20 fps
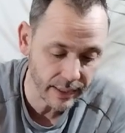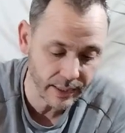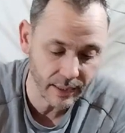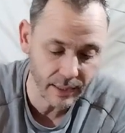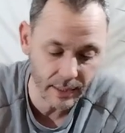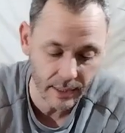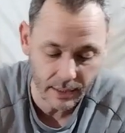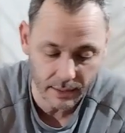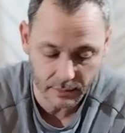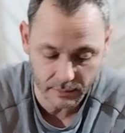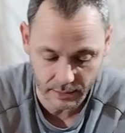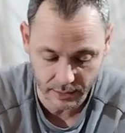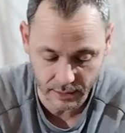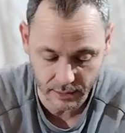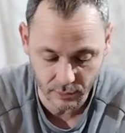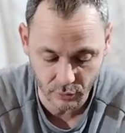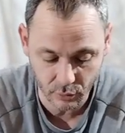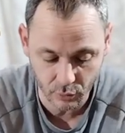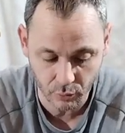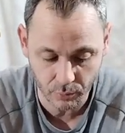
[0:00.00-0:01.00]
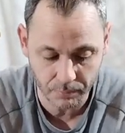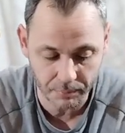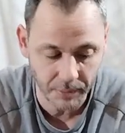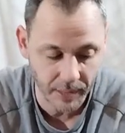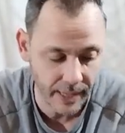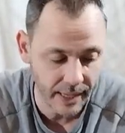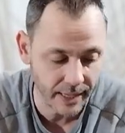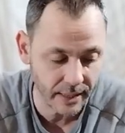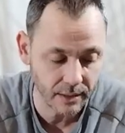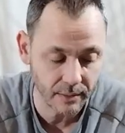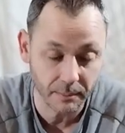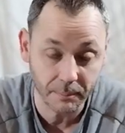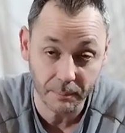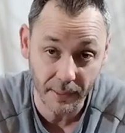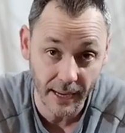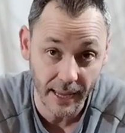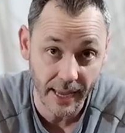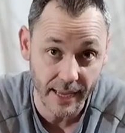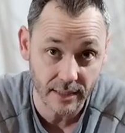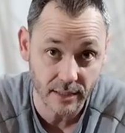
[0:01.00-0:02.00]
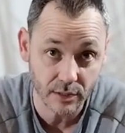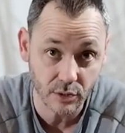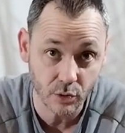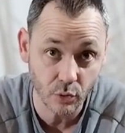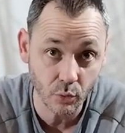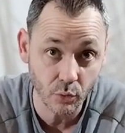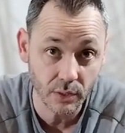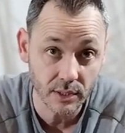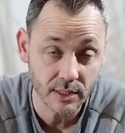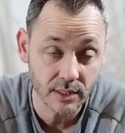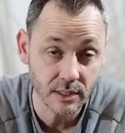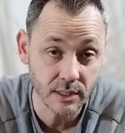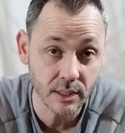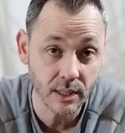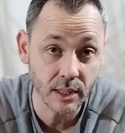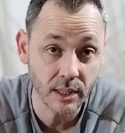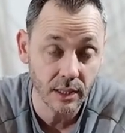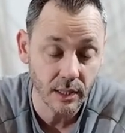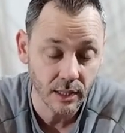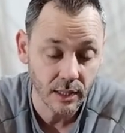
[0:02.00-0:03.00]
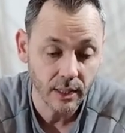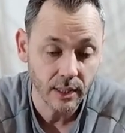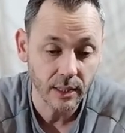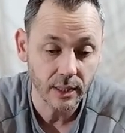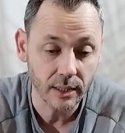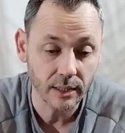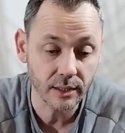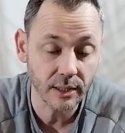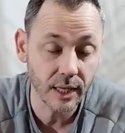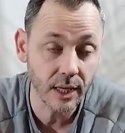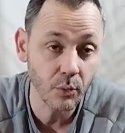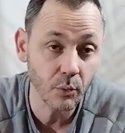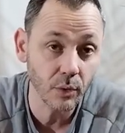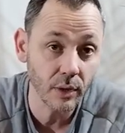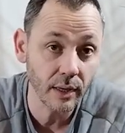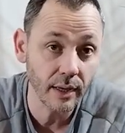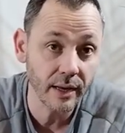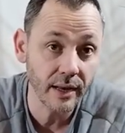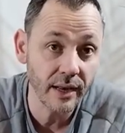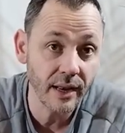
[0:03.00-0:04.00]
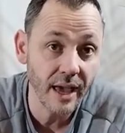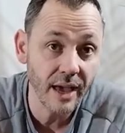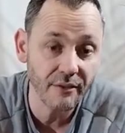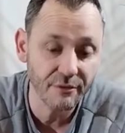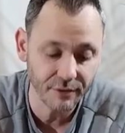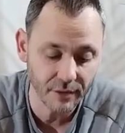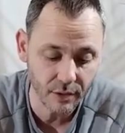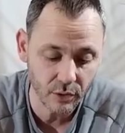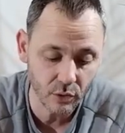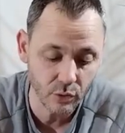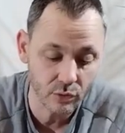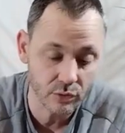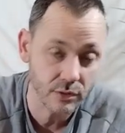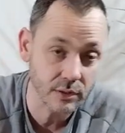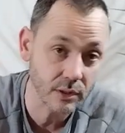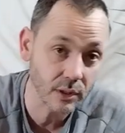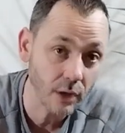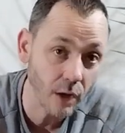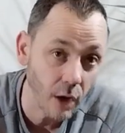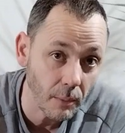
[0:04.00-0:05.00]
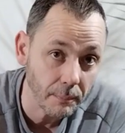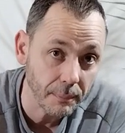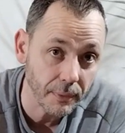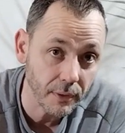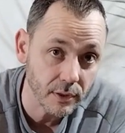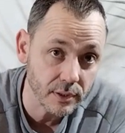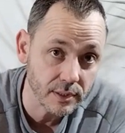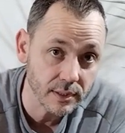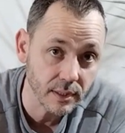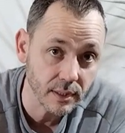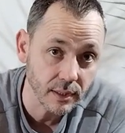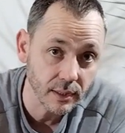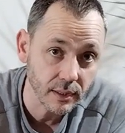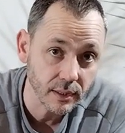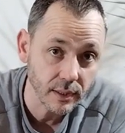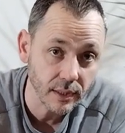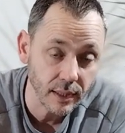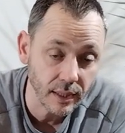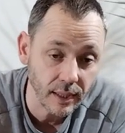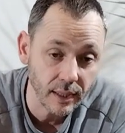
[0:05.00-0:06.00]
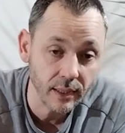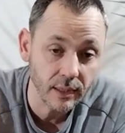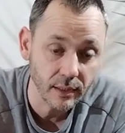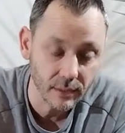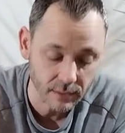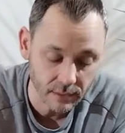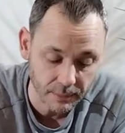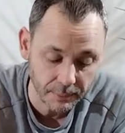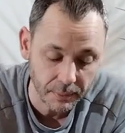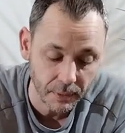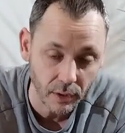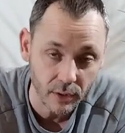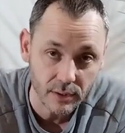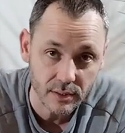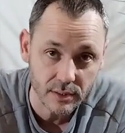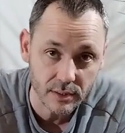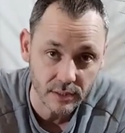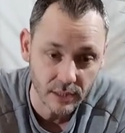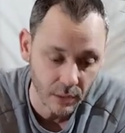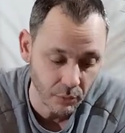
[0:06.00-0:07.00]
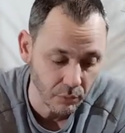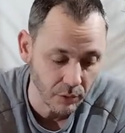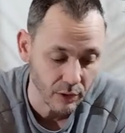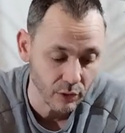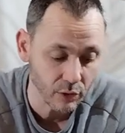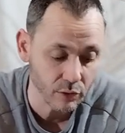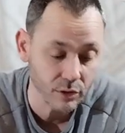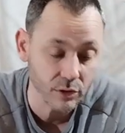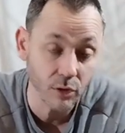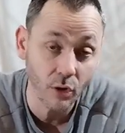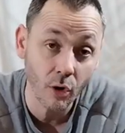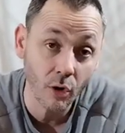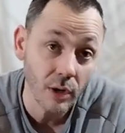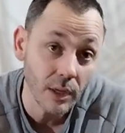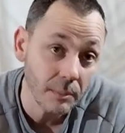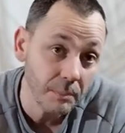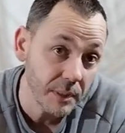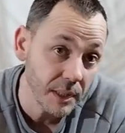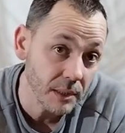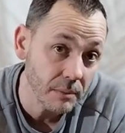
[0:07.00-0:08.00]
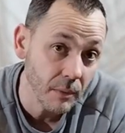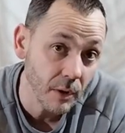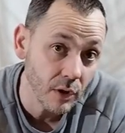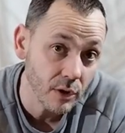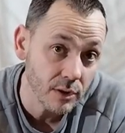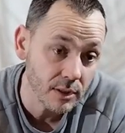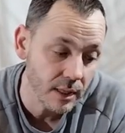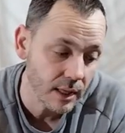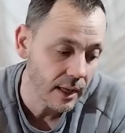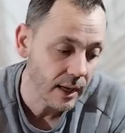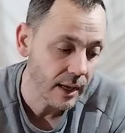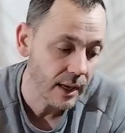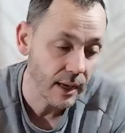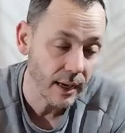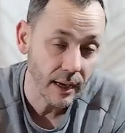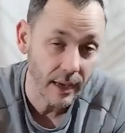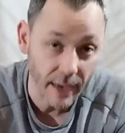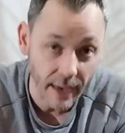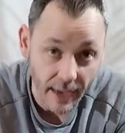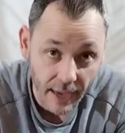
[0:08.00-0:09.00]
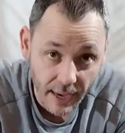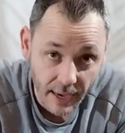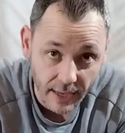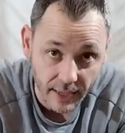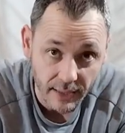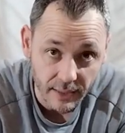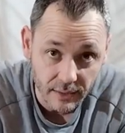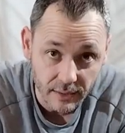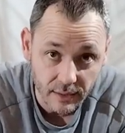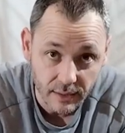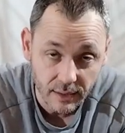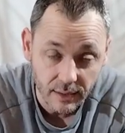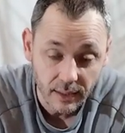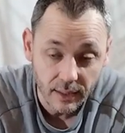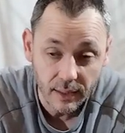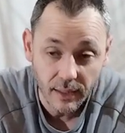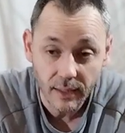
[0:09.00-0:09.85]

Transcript: area and you buy plants, you will see they will never use compost in the pots. They will use only peat moss and